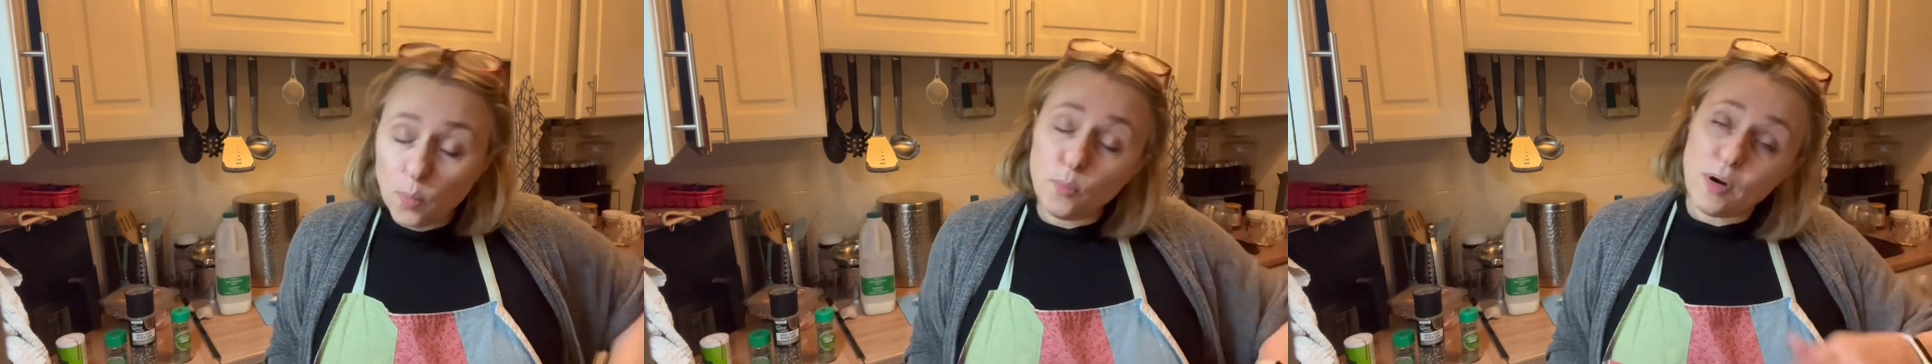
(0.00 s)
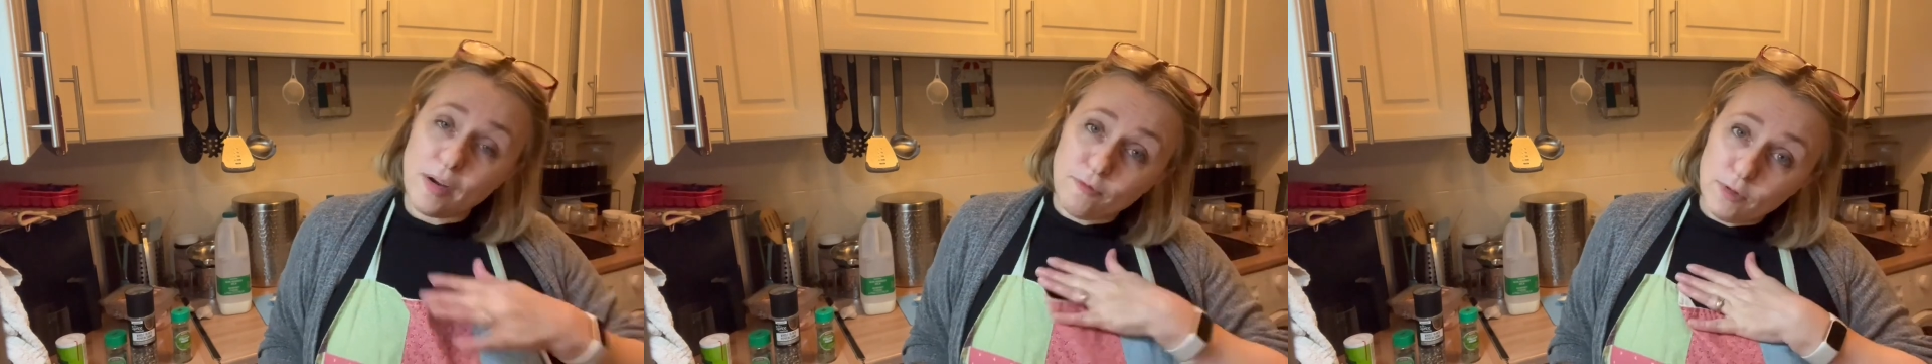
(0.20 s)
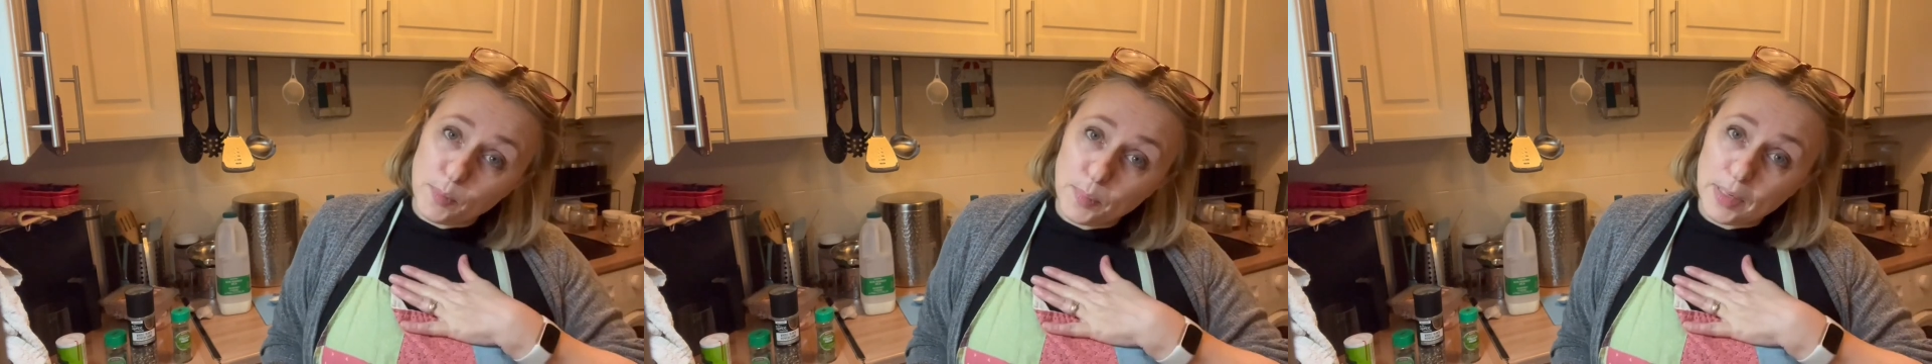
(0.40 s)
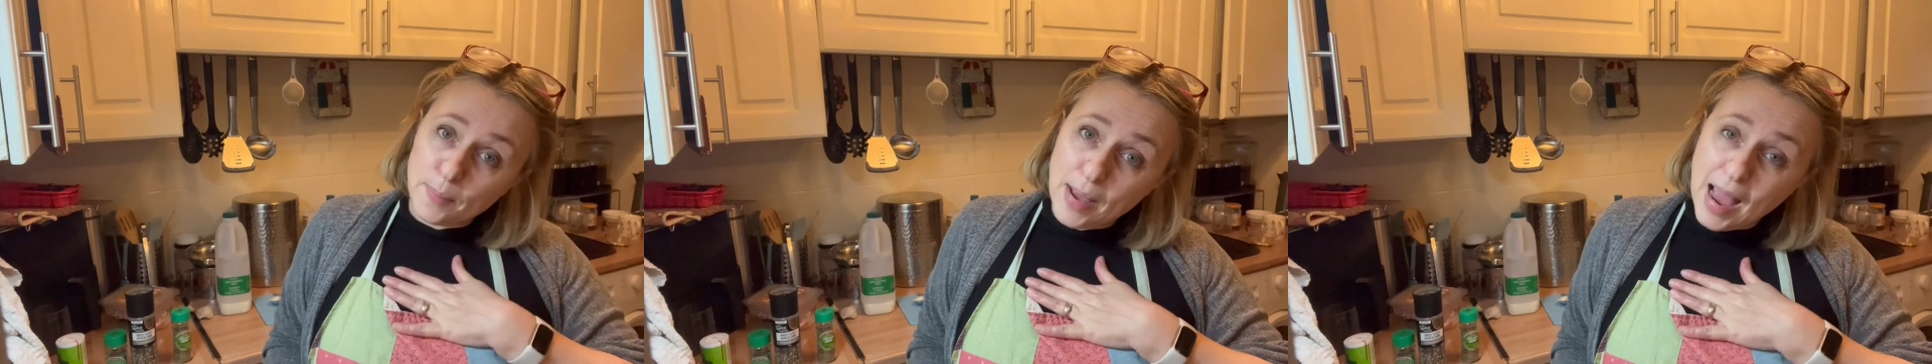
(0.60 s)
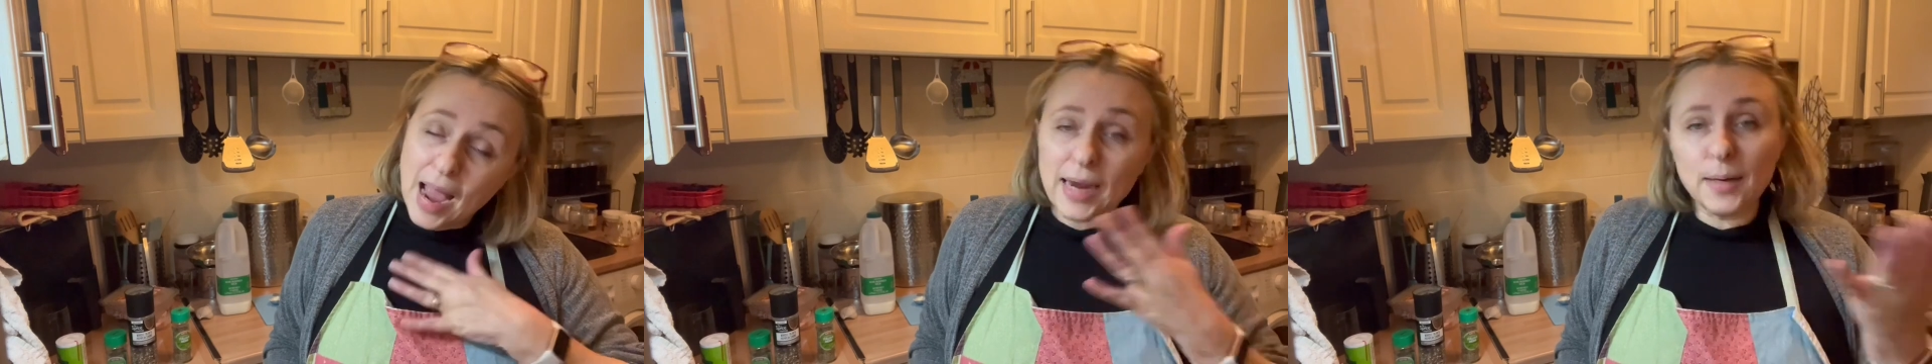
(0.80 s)
preferably
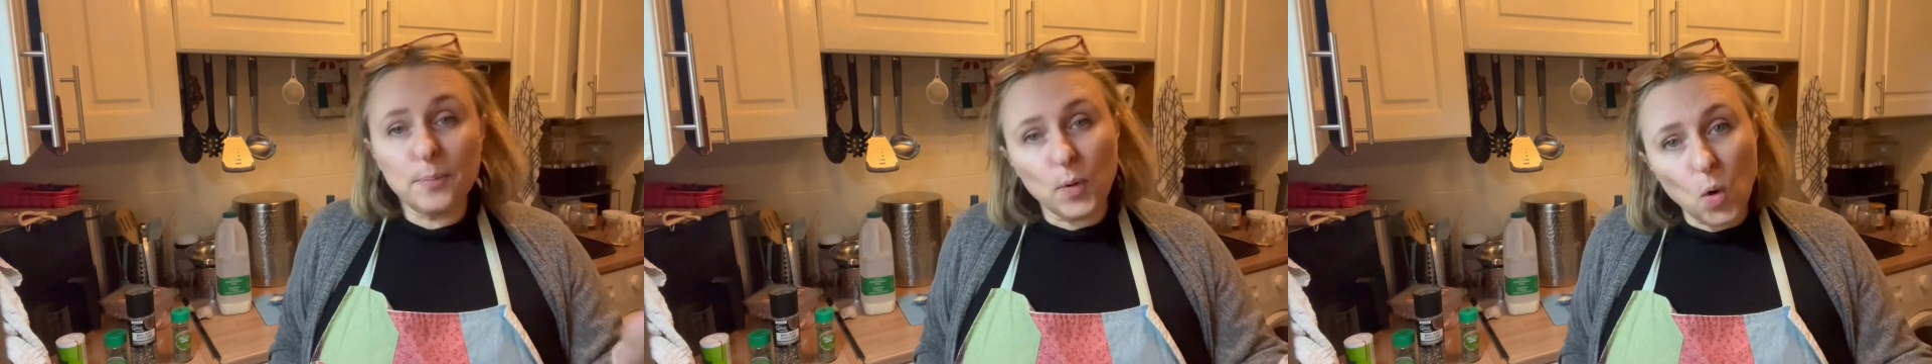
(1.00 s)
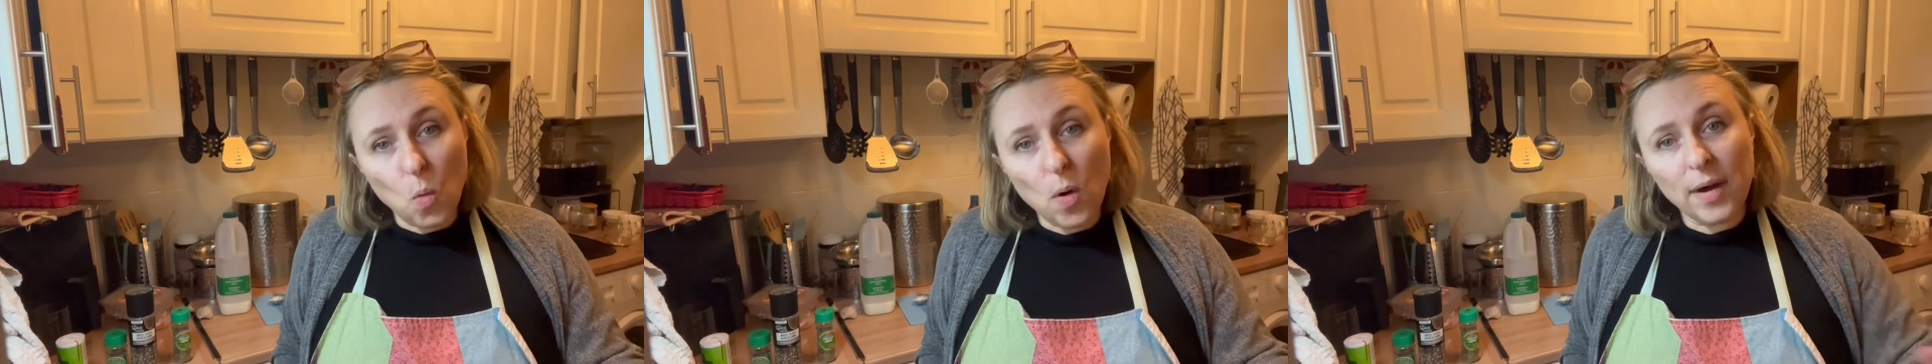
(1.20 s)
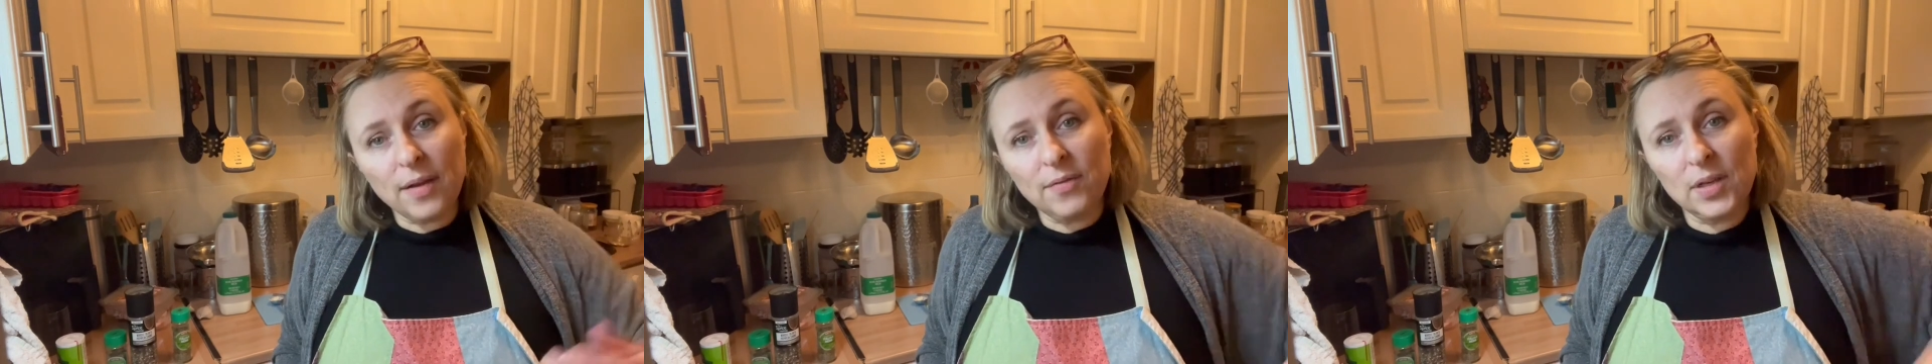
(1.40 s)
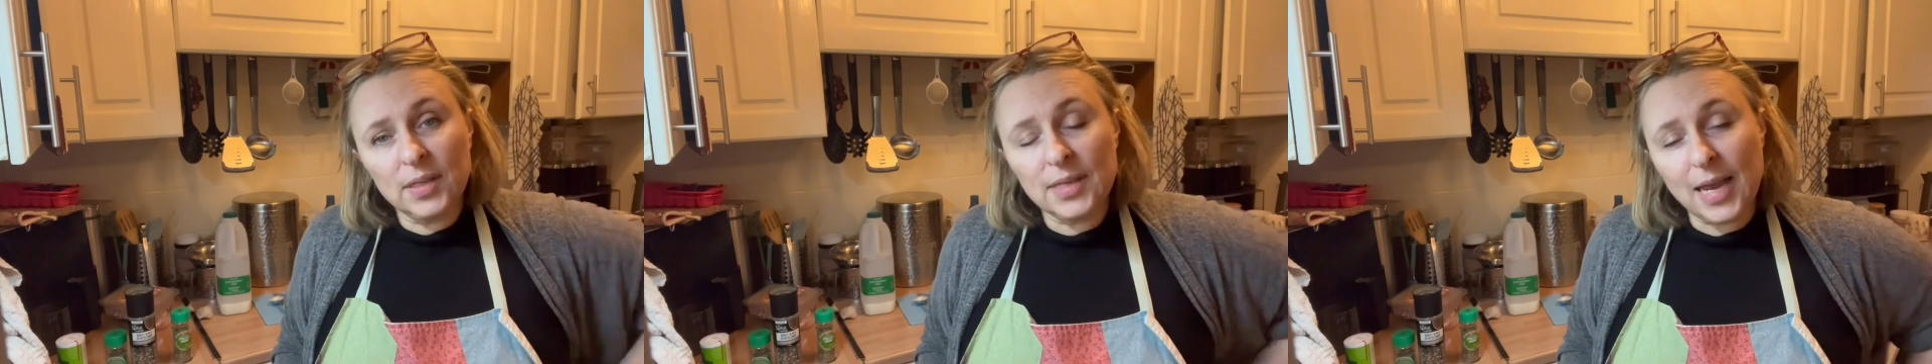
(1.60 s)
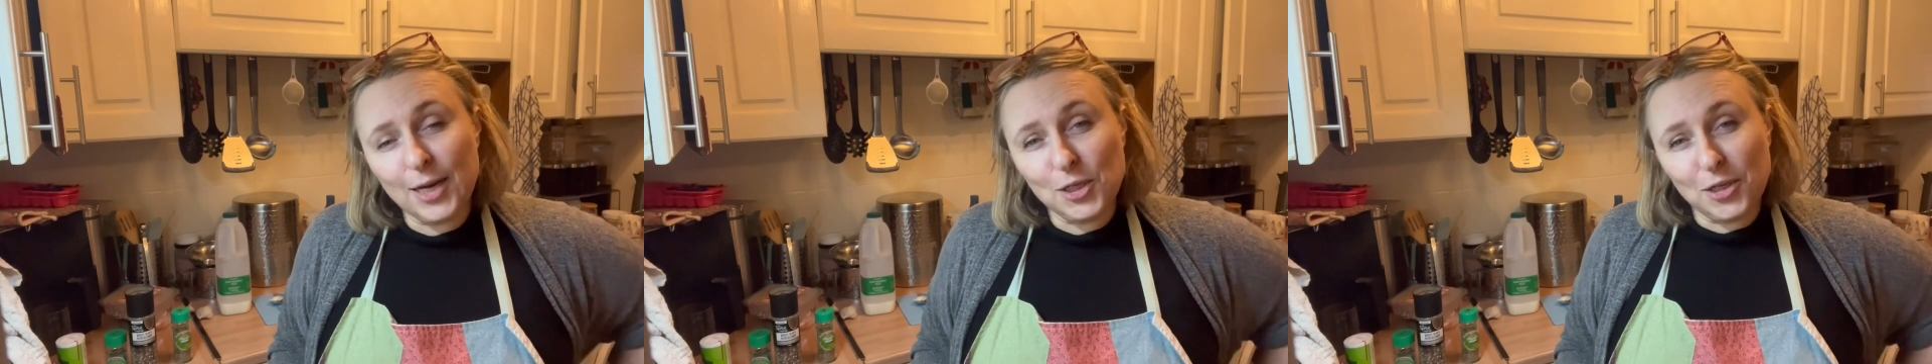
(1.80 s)
mine, but whatever you
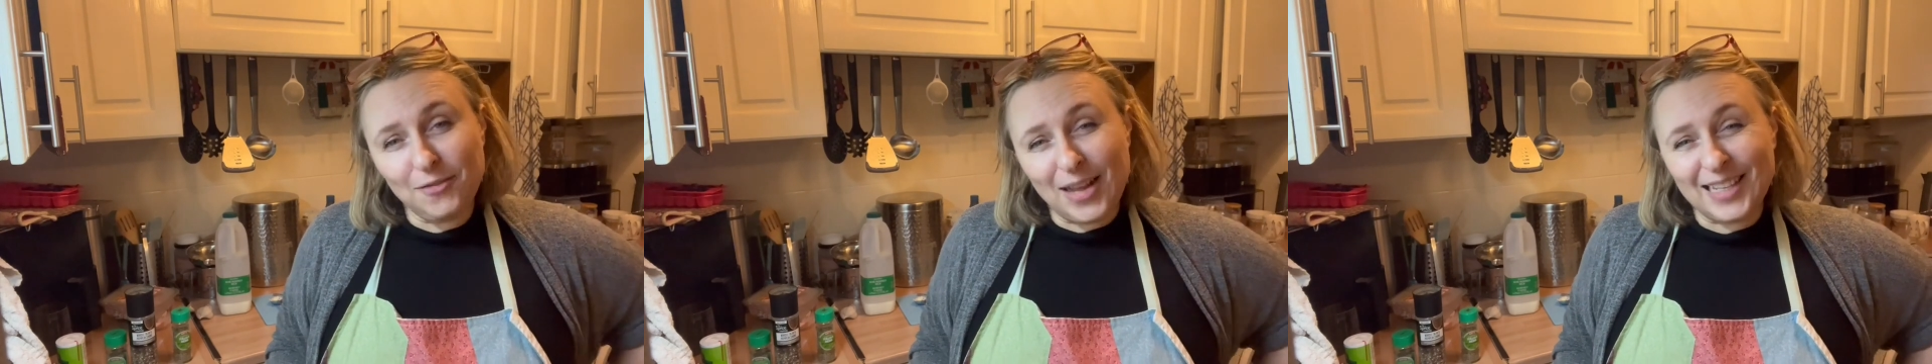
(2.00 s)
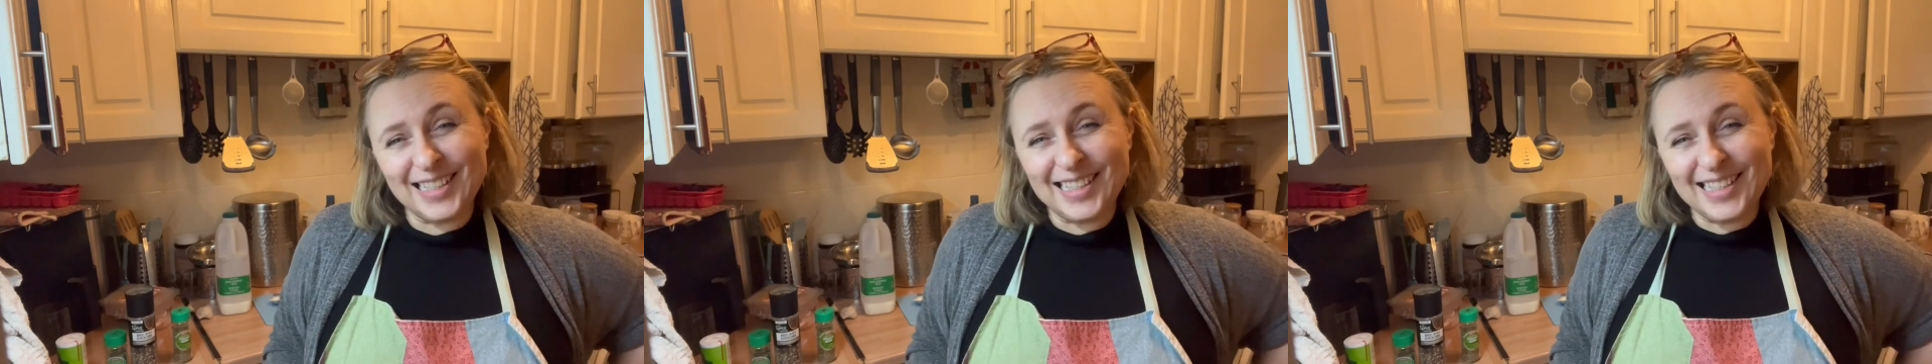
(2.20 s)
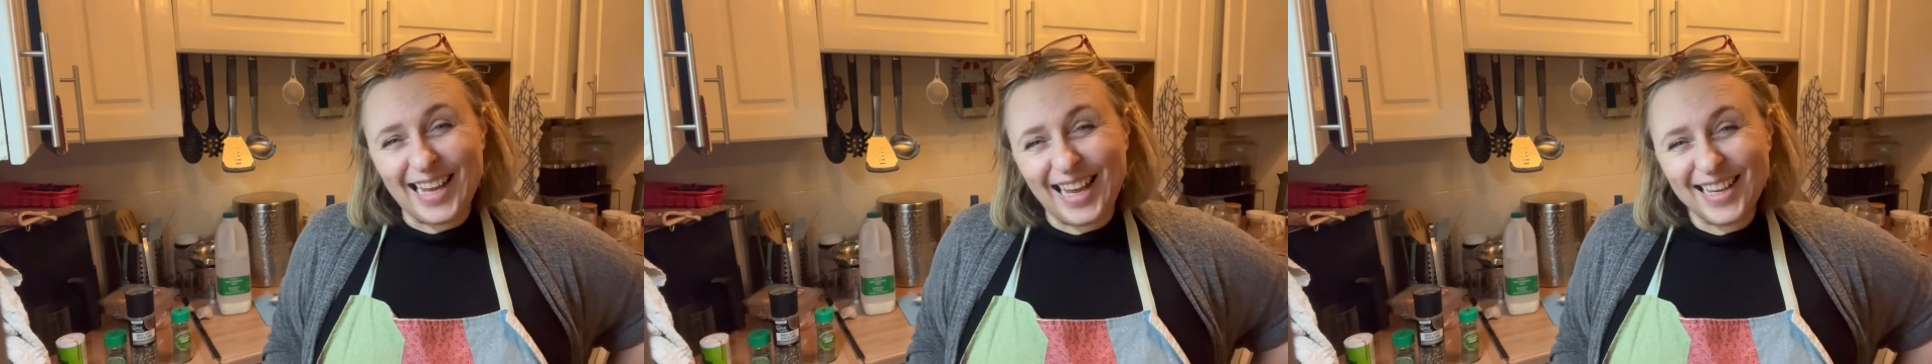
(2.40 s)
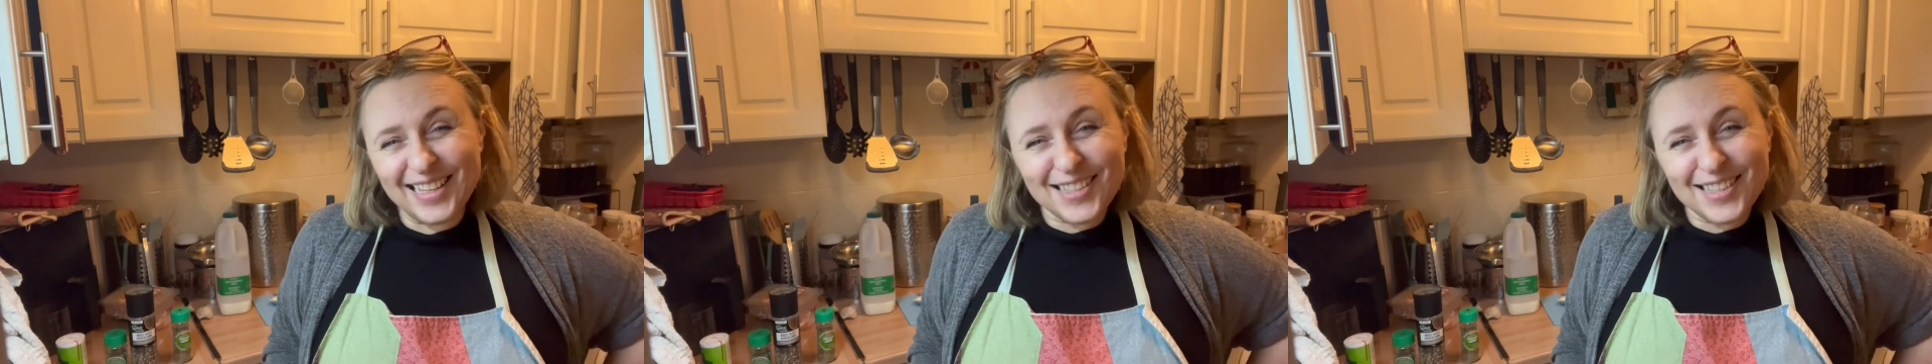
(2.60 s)
takes your fancy.